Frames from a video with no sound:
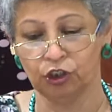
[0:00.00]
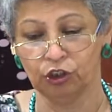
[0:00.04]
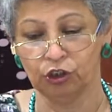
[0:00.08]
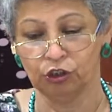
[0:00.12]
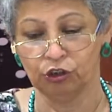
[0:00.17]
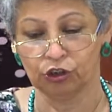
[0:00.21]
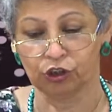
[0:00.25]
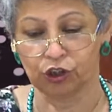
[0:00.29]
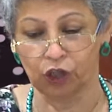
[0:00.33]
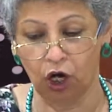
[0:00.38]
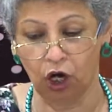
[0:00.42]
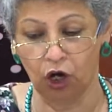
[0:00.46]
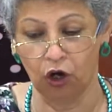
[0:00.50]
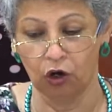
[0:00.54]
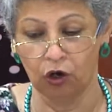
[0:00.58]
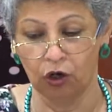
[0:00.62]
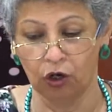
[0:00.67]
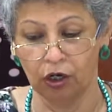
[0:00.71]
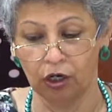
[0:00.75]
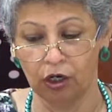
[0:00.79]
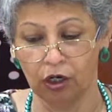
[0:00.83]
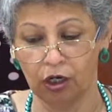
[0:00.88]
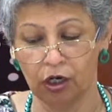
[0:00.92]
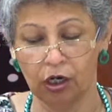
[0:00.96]
So
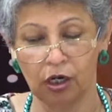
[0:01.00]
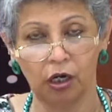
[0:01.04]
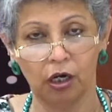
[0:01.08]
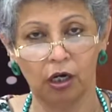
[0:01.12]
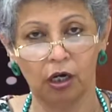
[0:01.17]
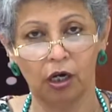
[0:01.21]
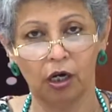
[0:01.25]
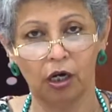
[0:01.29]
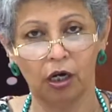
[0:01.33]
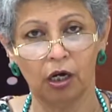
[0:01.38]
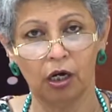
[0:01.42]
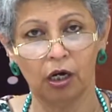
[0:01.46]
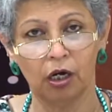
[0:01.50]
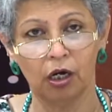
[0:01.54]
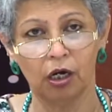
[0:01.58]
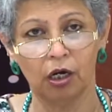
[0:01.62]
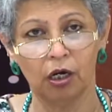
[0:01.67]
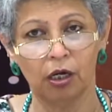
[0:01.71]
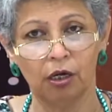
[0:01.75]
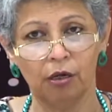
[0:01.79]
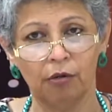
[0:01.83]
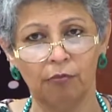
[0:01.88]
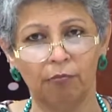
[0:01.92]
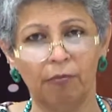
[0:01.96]

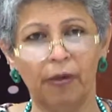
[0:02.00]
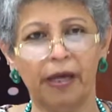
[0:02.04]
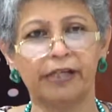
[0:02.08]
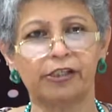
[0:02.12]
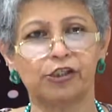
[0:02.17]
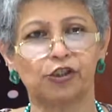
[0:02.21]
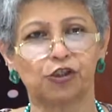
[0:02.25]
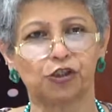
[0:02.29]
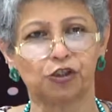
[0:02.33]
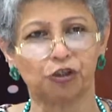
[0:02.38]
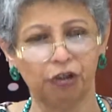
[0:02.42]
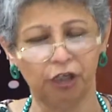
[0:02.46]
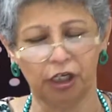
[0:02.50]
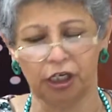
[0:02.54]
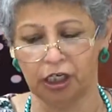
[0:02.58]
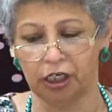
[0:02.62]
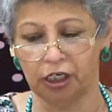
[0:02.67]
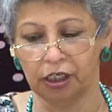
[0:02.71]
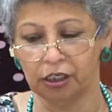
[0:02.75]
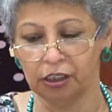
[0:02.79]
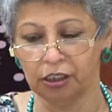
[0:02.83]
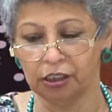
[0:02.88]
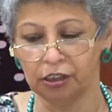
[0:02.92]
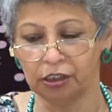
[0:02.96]
make
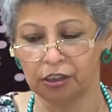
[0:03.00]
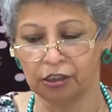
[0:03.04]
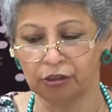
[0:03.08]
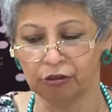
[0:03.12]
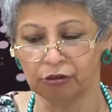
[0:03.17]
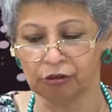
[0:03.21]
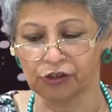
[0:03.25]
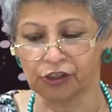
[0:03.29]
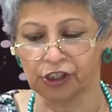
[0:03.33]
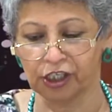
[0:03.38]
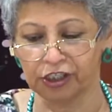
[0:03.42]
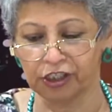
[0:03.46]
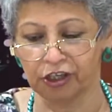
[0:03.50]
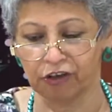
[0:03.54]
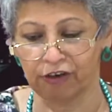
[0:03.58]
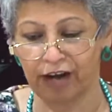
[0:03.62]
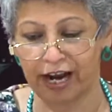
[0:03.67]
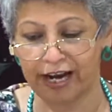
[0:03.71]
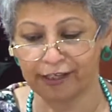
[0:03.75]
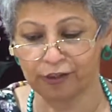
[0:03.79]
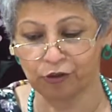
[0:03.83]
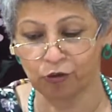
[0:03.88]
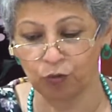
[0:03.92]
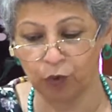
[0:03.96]
sure you say the
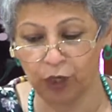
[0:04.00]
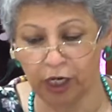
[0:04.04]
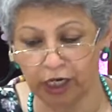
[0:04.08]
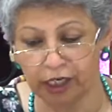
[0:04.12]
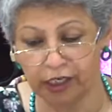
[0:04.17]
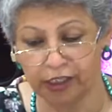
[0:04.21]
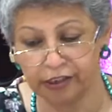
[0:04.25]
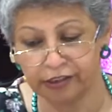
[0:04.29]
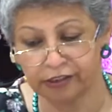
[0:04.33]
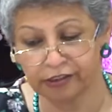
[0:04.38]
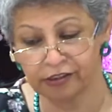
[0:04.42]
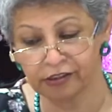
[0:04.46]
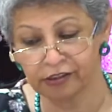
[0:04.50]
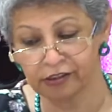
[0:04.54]
right words.